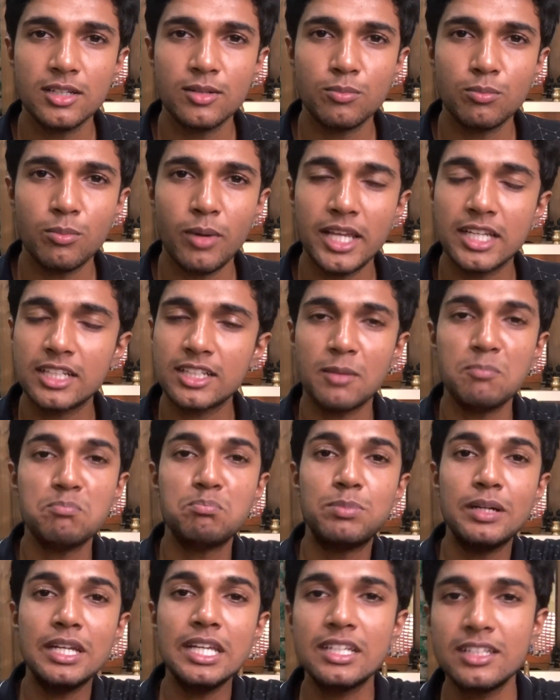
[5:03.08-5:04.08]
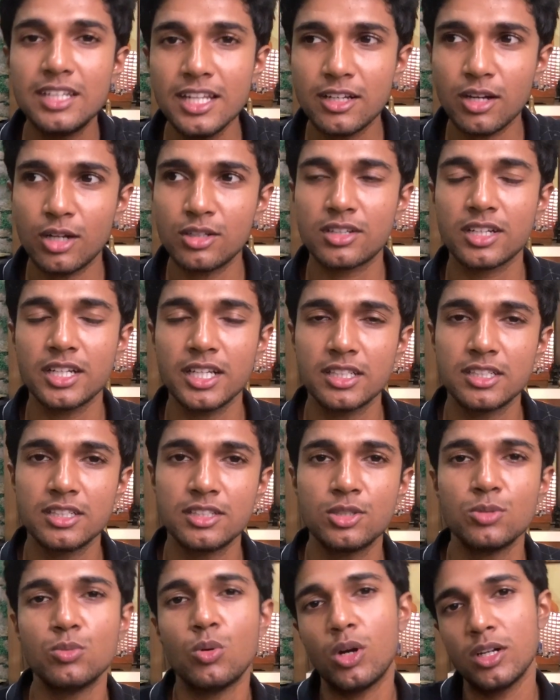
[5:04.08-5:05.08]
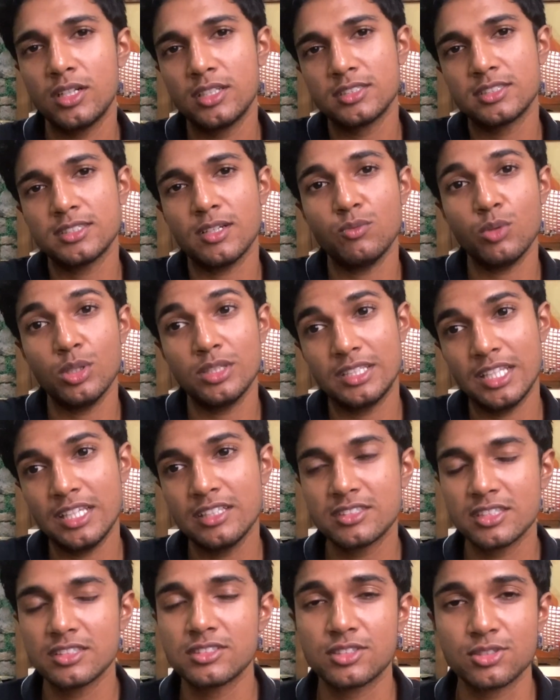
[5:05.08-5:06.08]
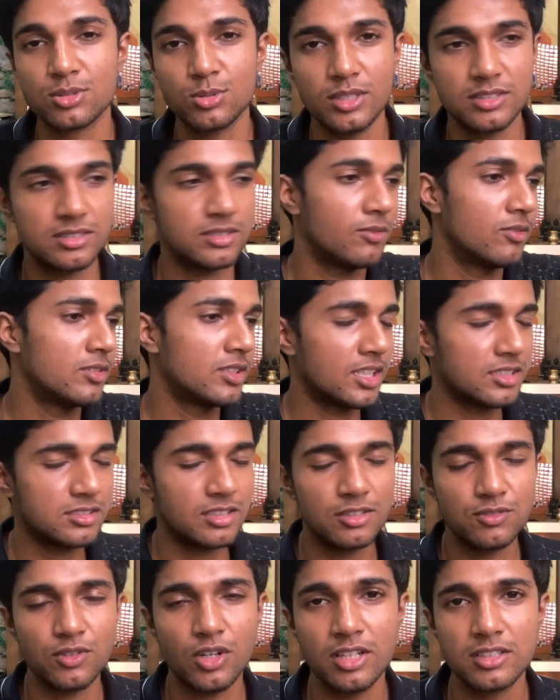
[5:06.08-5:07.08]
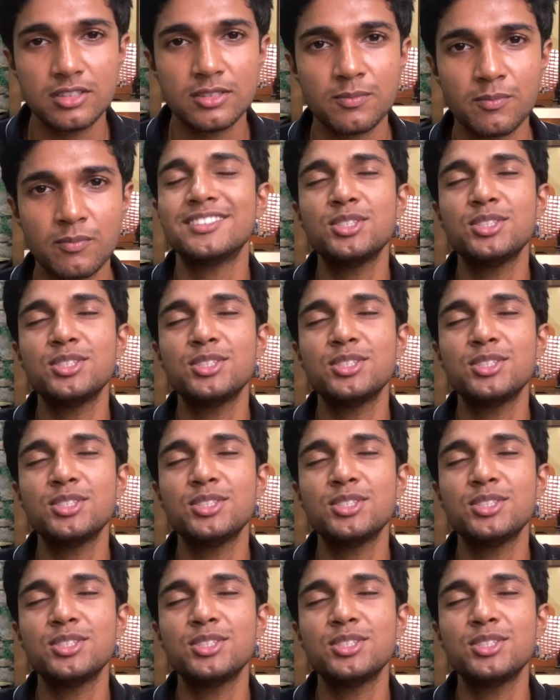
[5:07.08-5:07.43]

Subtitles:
might completely contradict to what someone thinks is true and someone thinks is false.